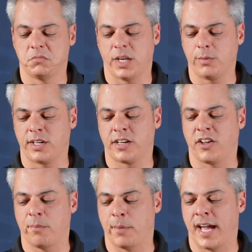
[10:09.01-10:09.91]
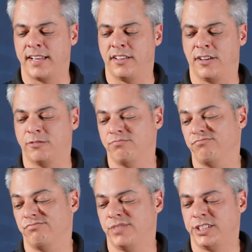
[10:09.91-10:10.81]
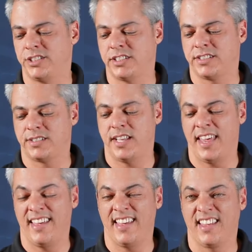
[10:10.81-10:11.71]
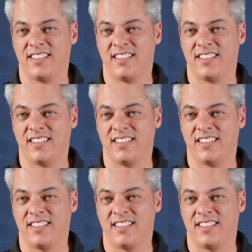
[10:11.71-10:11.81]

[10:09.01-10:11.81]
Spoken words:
I wouldn't call it bad, though. It's just, eh.